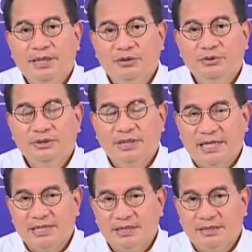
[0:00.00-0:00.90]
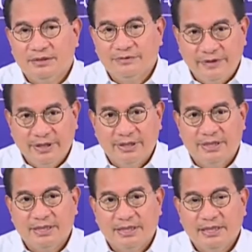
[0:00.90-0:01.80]
below the national
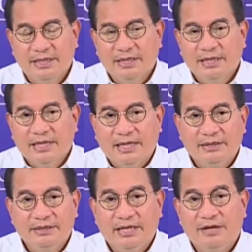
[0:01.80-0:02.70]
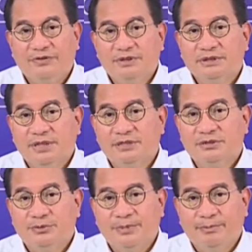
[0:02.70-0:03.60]
figure, and the effort
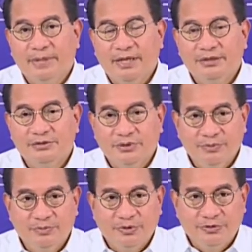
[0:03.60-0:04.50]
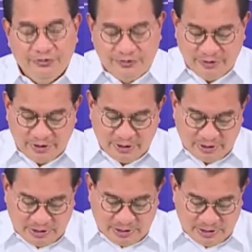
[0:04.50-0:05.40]
needs to be made to improve
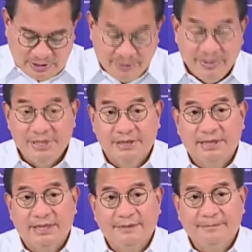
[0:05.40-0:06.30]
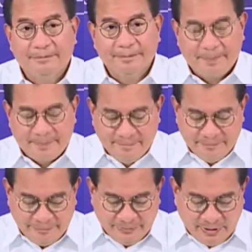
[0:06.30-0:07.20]
immediately.
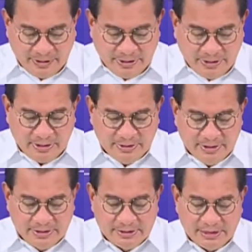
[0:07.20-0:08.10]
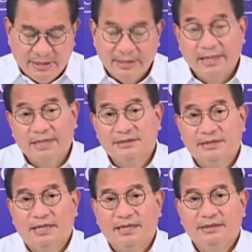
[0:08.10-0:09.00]
In this
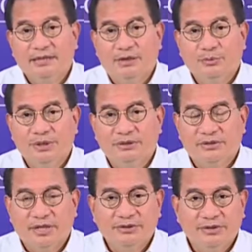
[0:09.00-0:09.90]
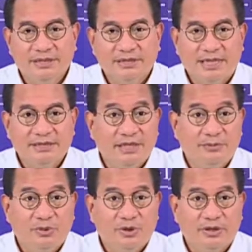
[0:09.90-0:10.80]
next slide, I will try to discuss
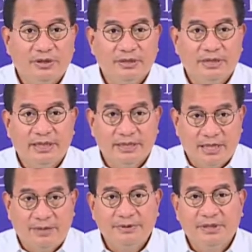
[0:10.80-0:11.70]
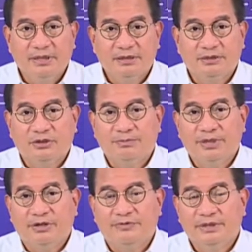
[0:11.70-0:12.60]
more in depth the
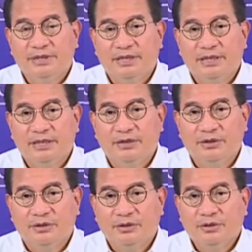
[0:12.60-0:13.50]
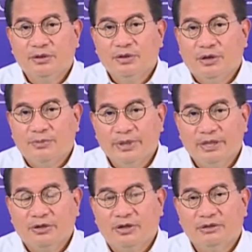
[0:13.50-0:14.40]
topic of the
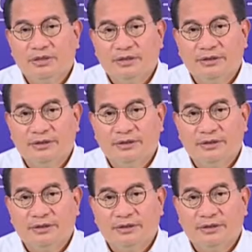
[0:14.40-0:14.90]
Omicron